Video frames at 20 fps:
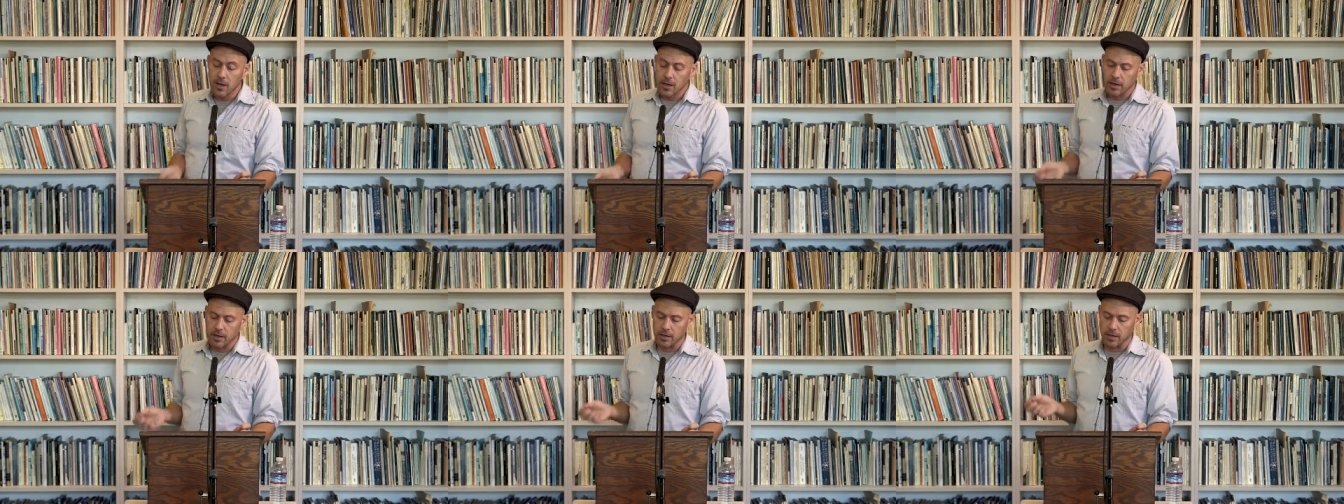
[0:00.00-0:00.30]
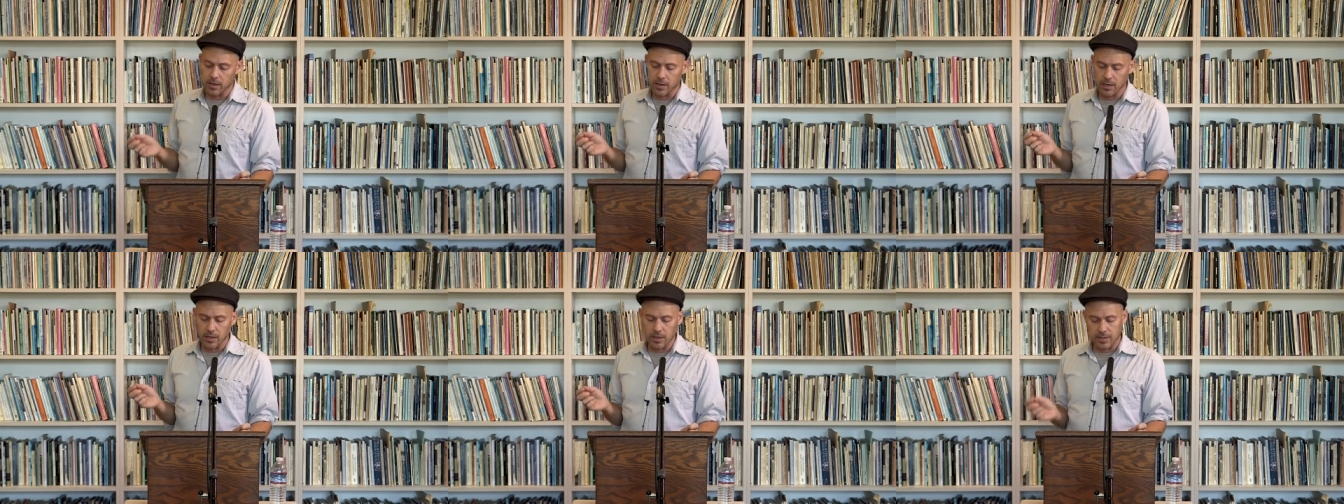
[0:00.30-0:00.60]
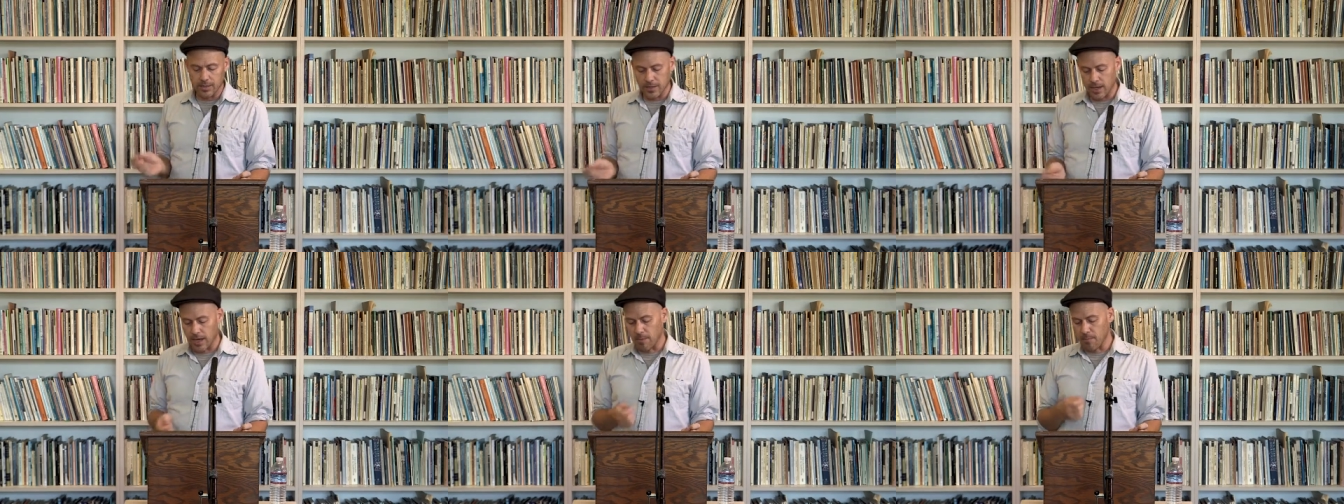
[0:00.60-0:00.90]
Hey,
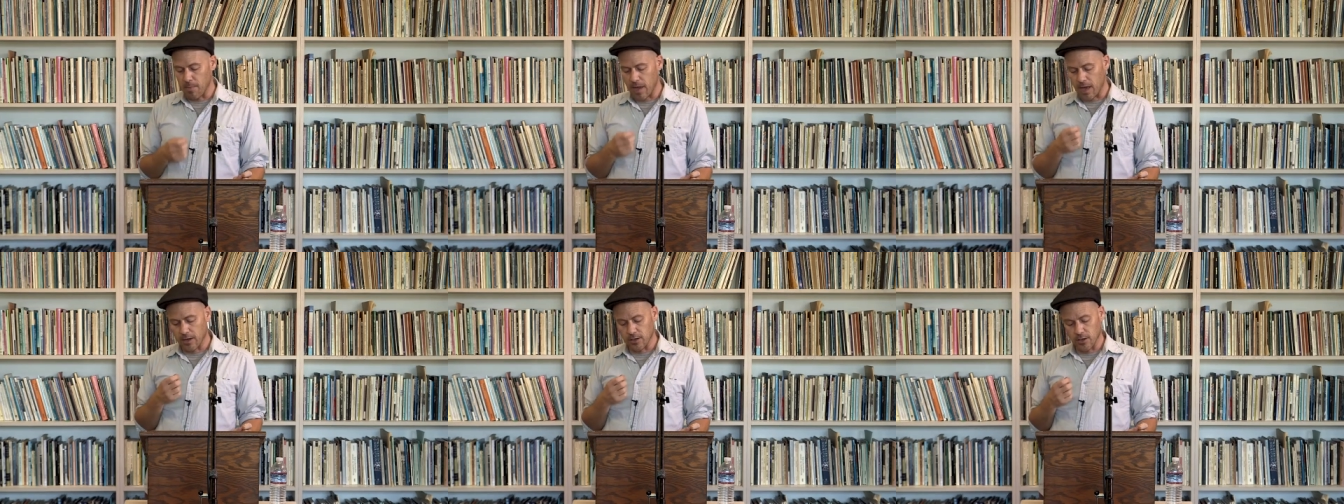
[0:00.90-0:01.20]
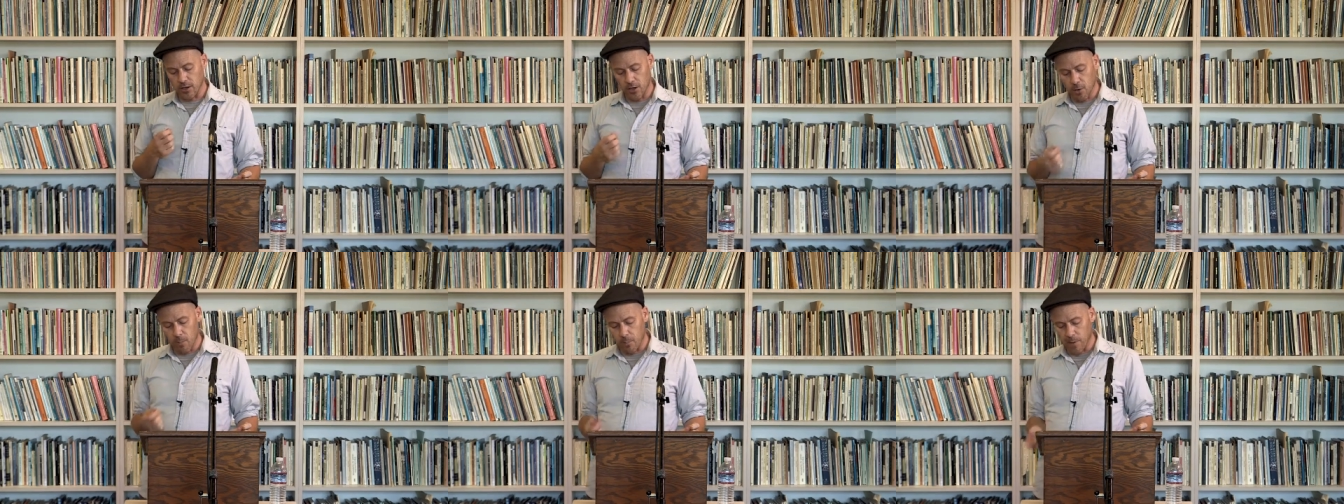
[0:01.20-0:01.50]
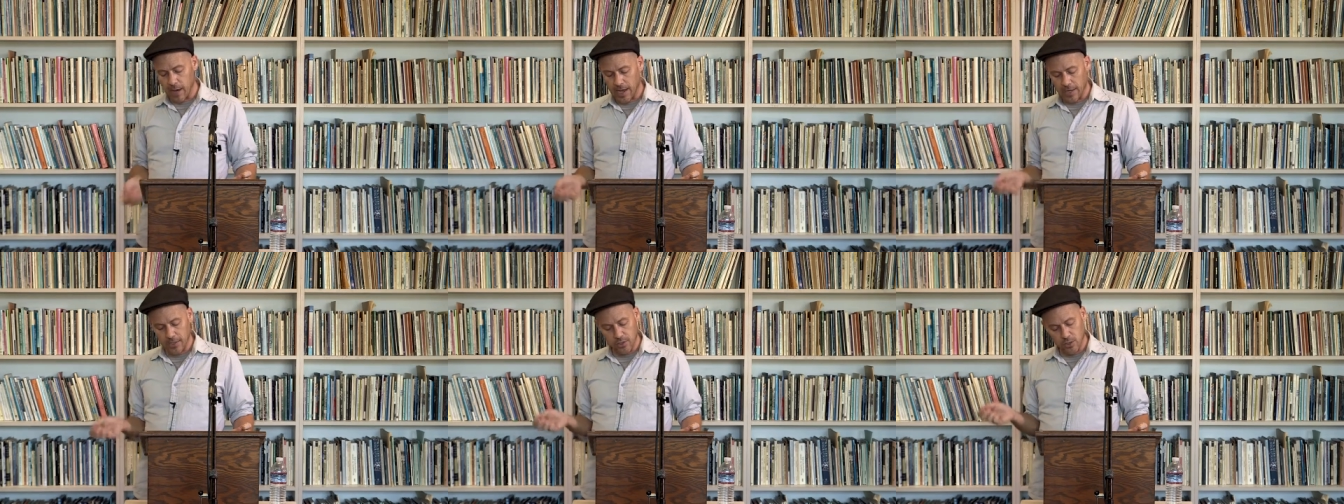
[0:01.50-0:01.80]
dead men, don't
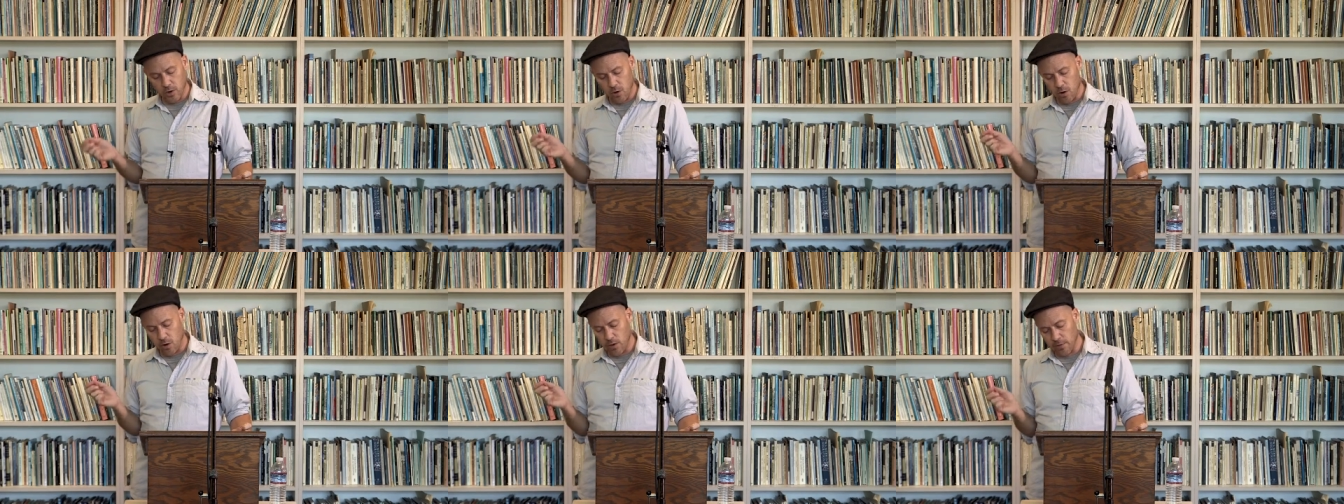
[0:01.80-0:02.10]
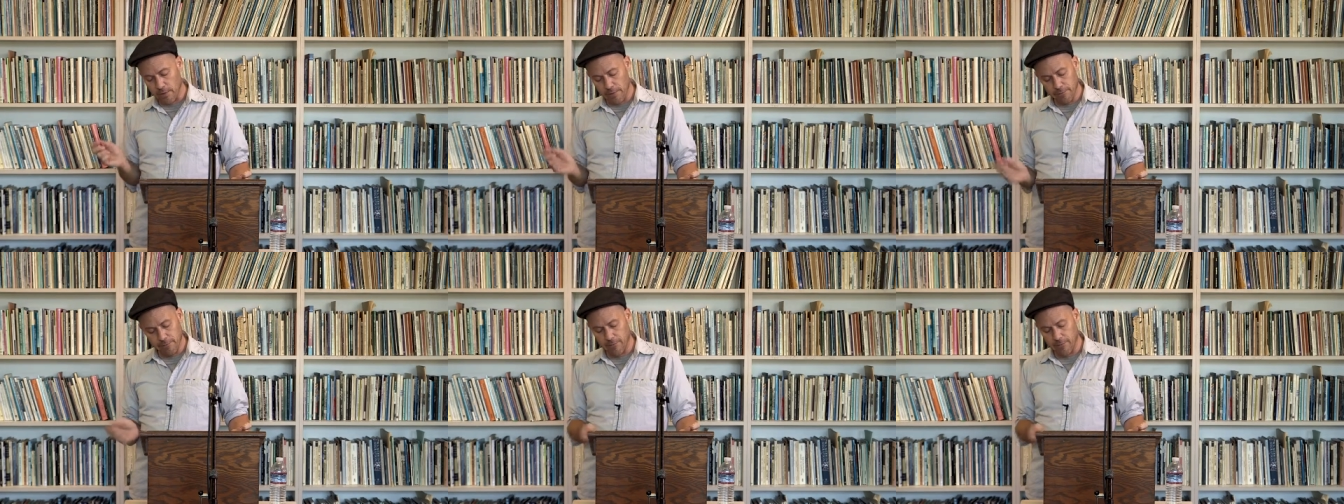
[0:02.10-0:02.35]
buy, join the